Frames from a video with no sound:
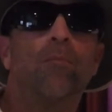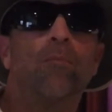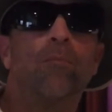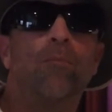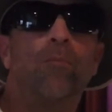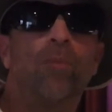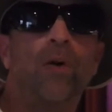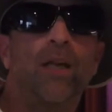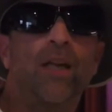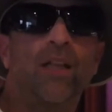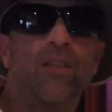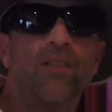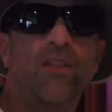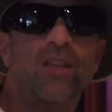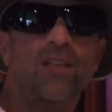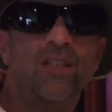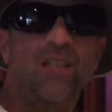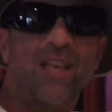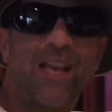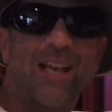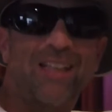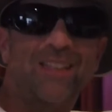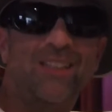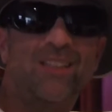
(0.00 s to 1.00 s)
but in the
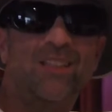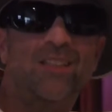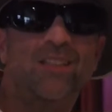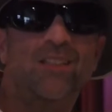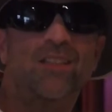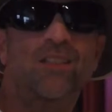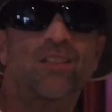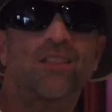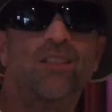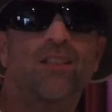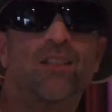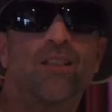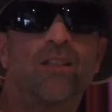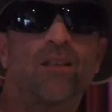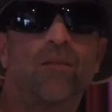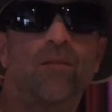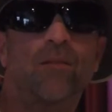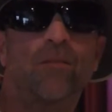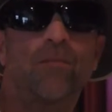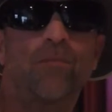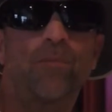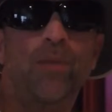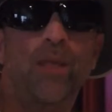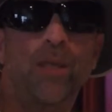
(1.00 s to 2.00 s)
tests,
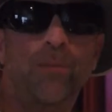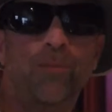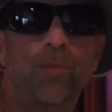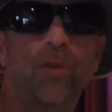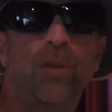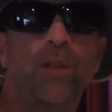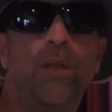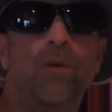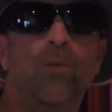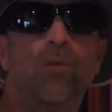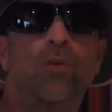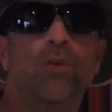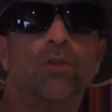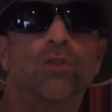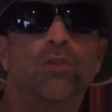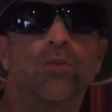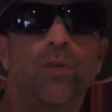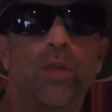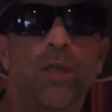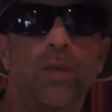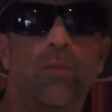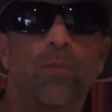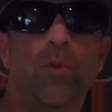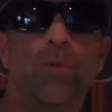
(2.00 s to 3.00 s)
people that were
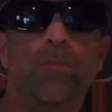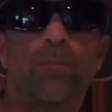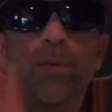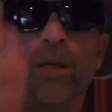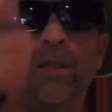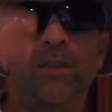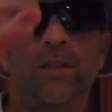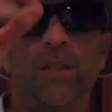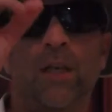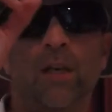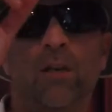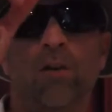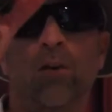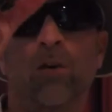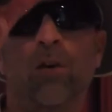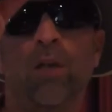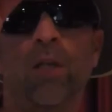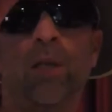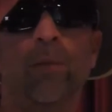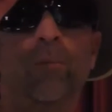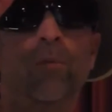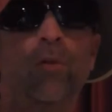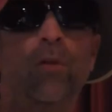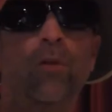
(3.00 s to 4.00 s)
treated with
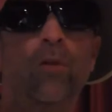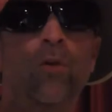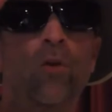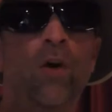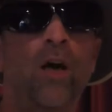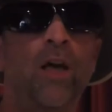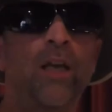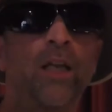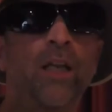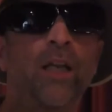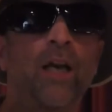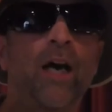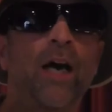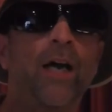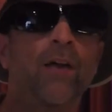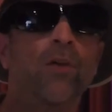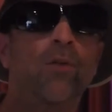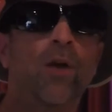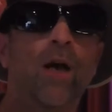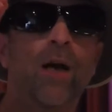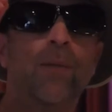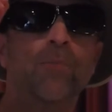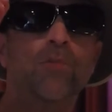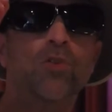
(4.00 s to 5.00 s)
benzalkonium chloride in eye
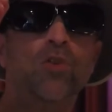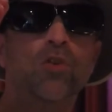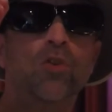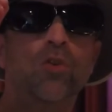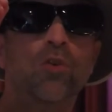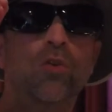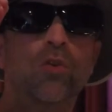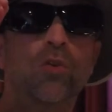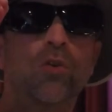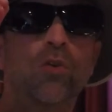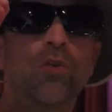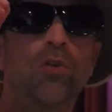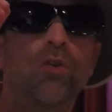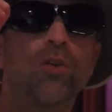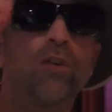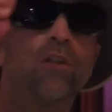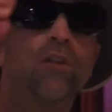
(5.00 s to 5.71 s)
drops could